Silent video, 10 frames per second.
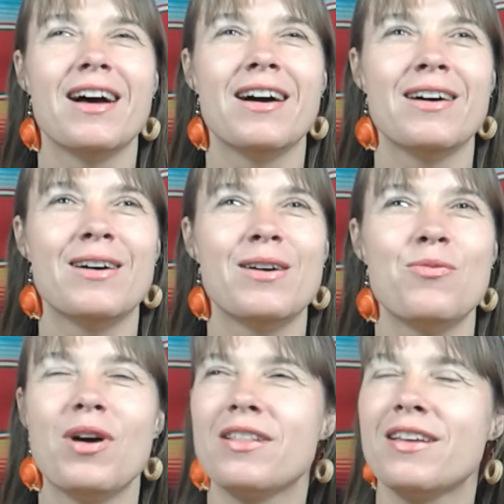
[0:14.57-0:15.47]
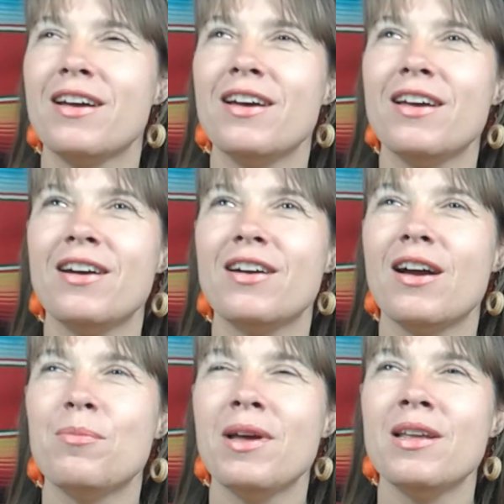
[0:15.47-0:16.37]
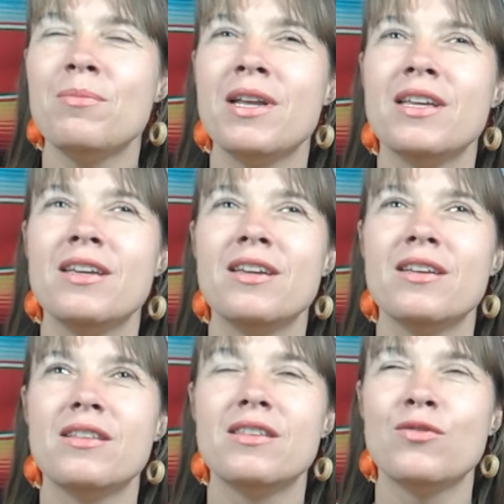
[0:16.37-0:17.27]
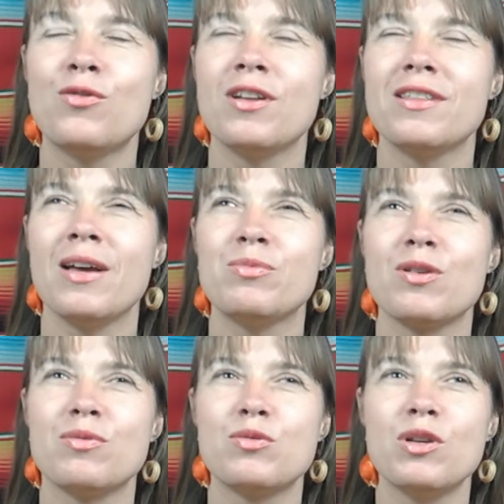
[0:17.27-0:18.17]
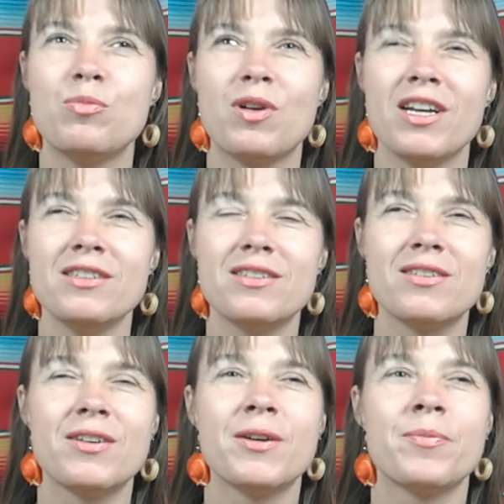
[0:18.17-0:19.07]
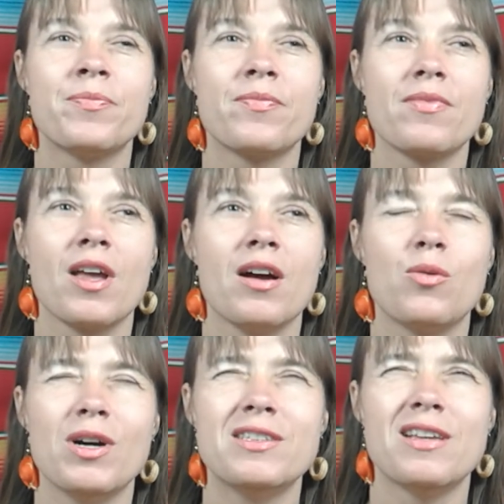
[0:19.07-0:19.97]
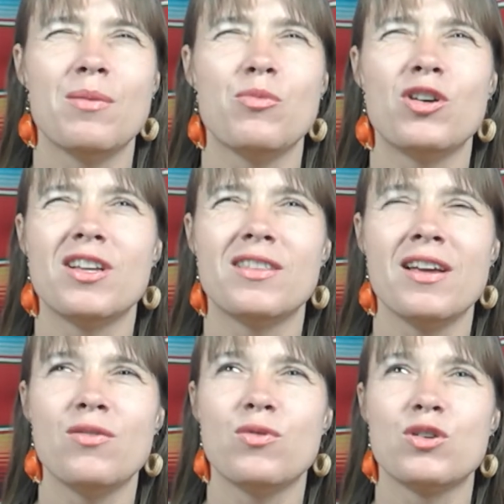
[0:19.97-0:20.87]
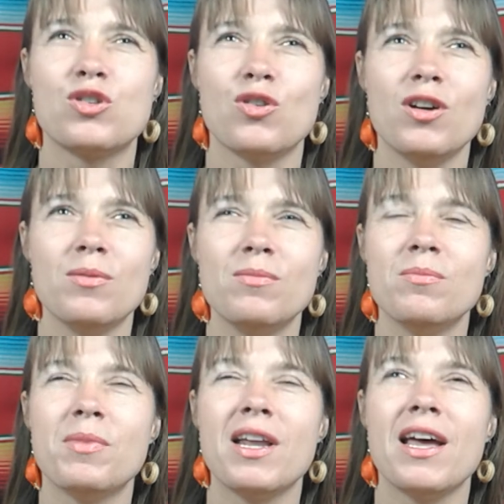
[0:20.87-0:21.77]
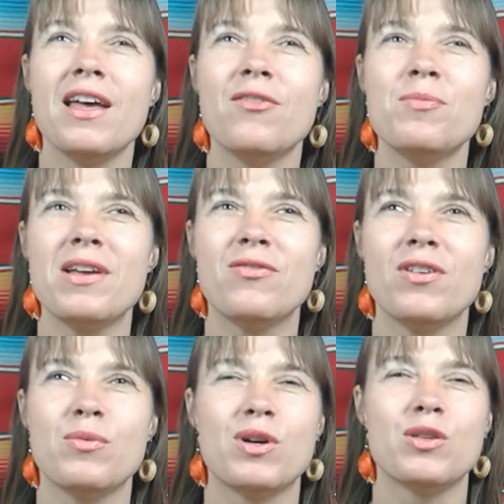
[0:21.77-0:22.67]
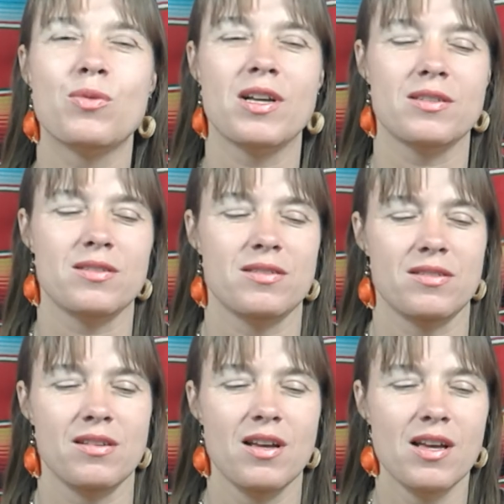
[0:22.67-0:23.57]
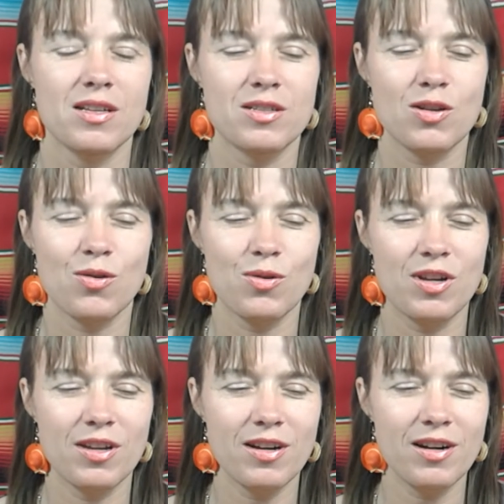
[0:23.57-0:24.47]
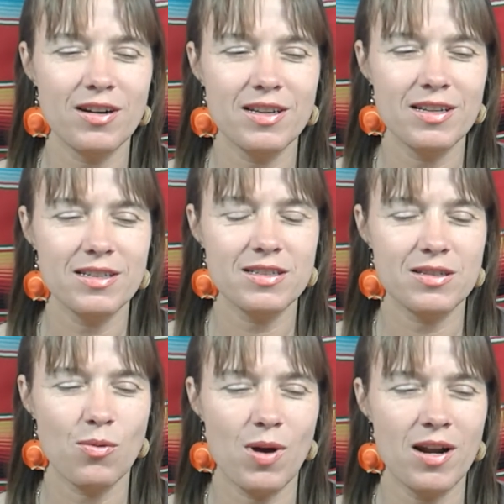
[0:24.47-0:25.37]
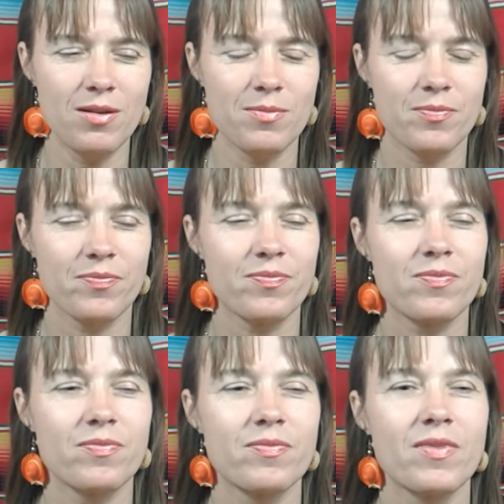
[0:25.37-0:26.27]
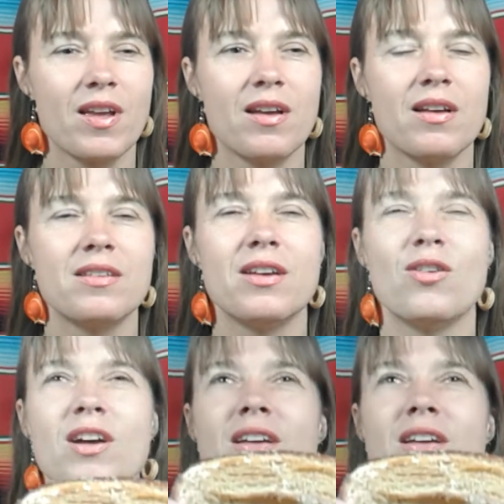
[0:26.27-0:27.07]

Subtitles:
Well, there are many different types of sweetbreads, quite some, more than 10 for sure, but I have my favorite ones. So here is one. Diego,